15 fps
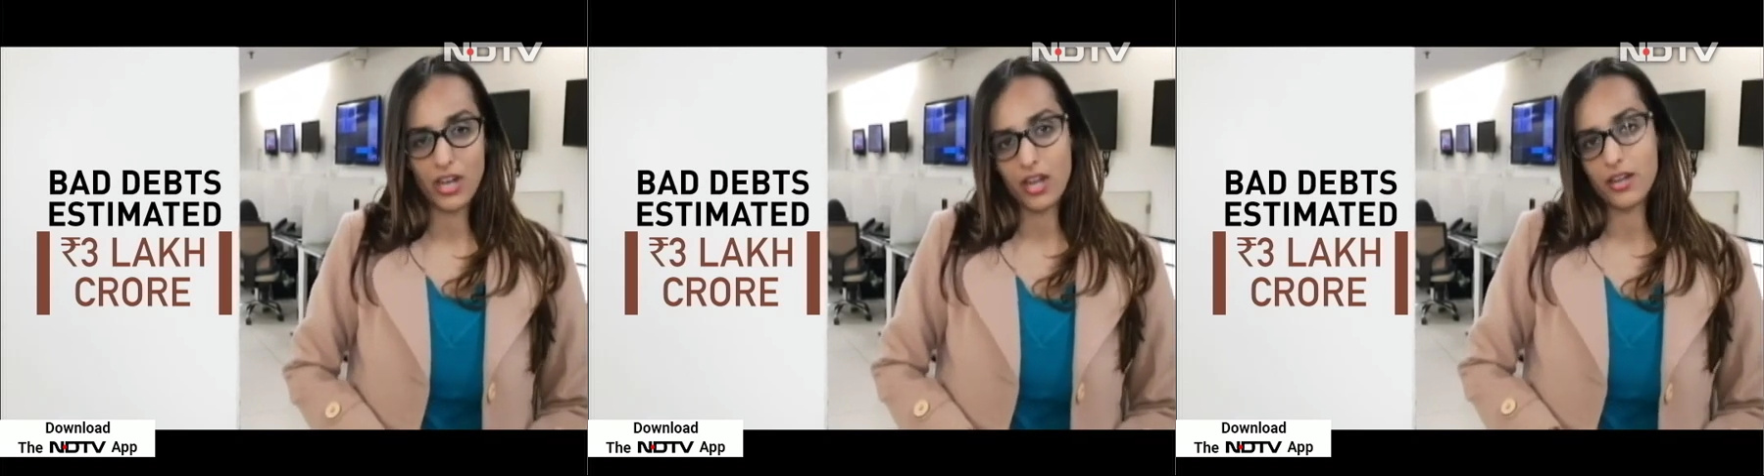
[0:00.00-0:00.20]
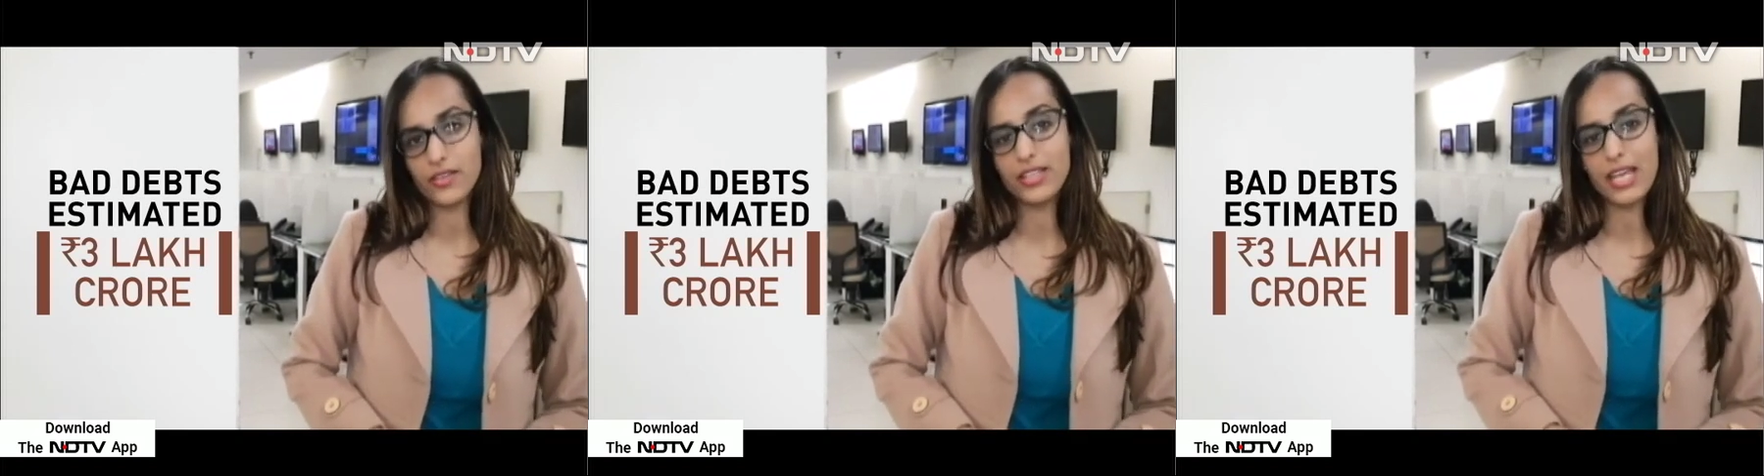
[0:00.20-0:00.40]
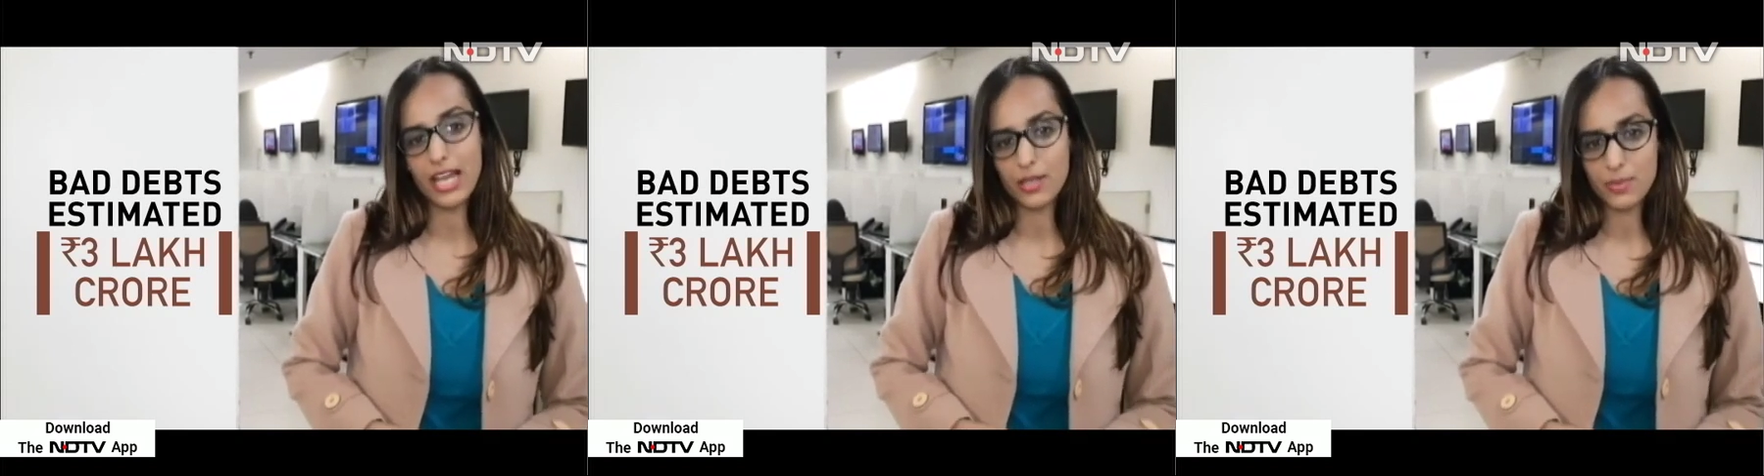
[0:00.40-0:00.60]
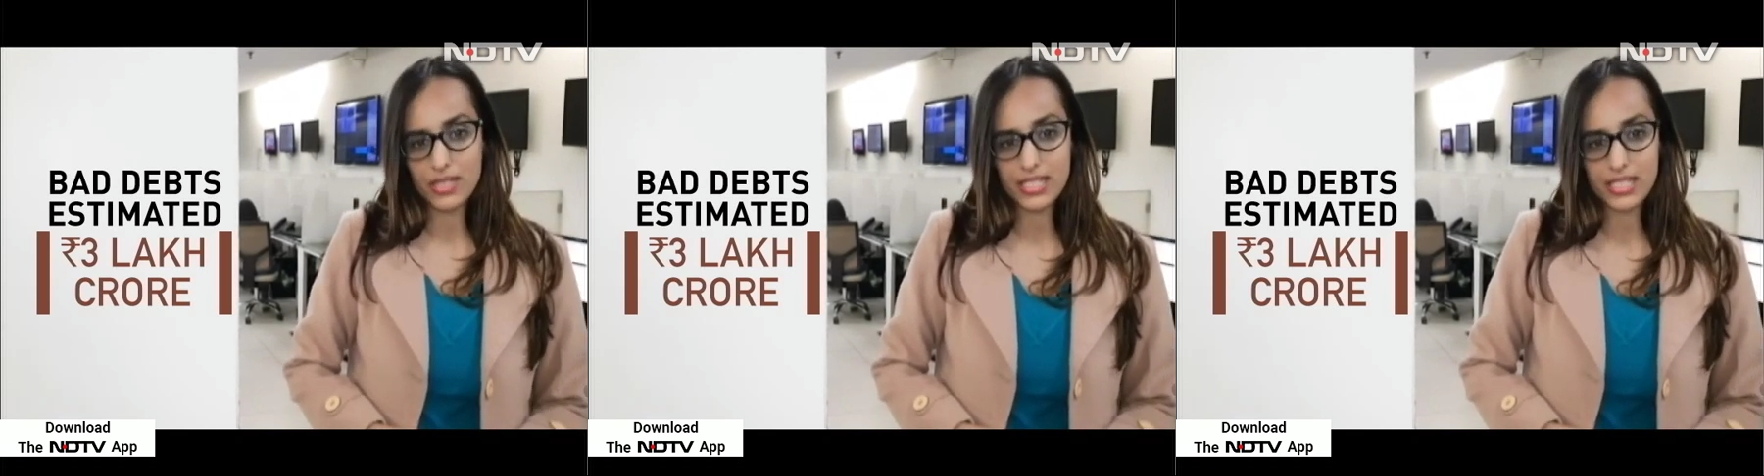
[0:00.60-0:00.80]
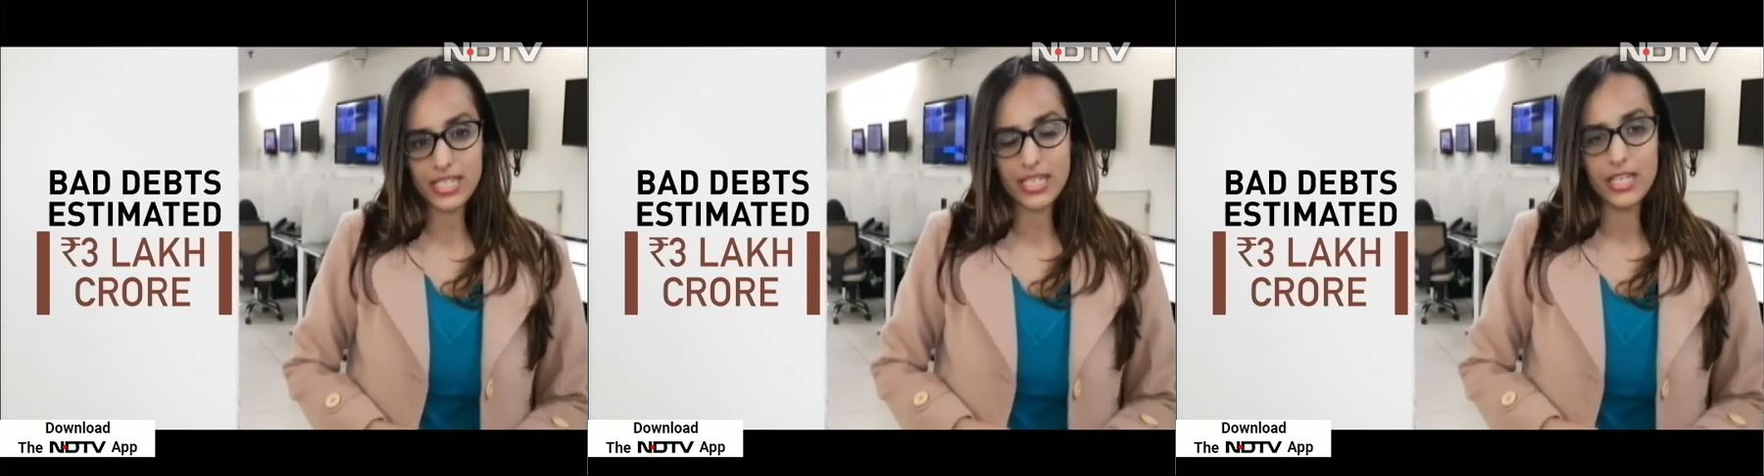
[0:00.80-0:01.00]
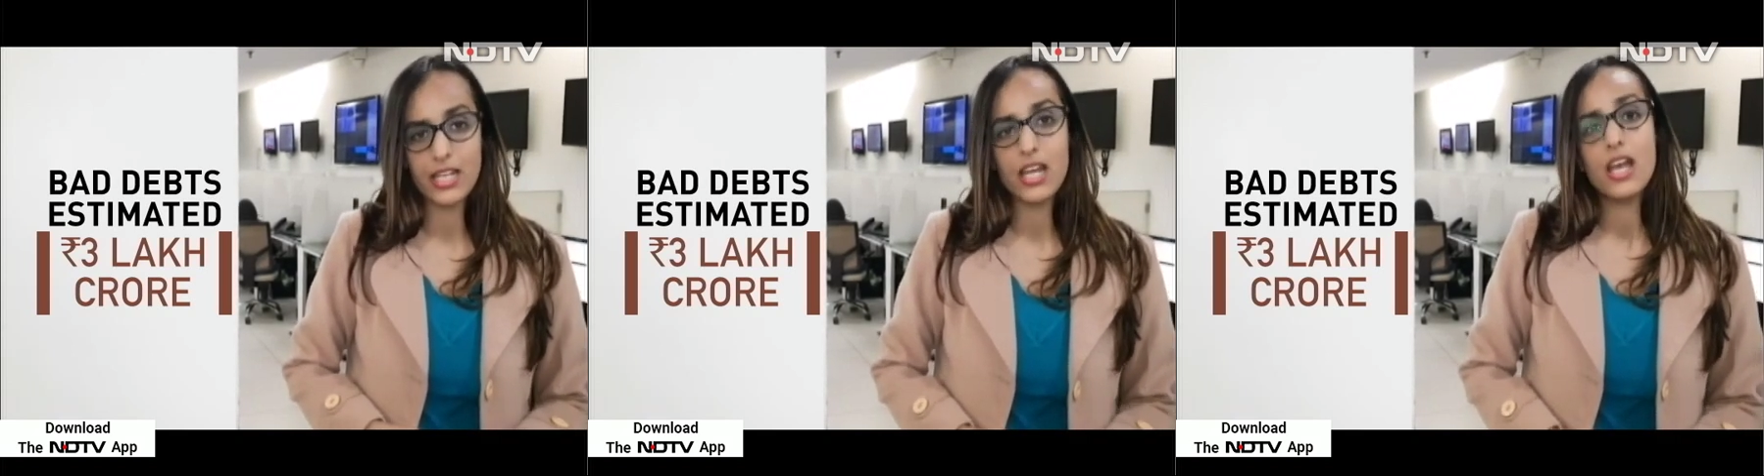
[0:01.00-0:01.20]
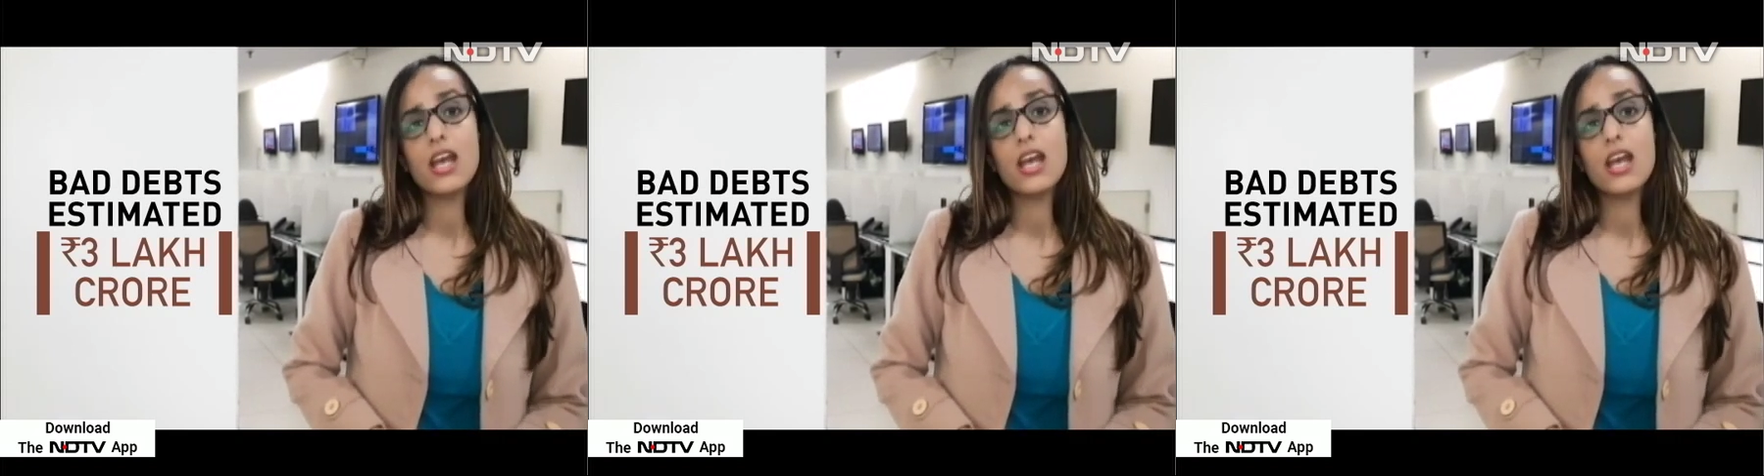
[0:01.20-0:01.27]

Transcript: under the I B C.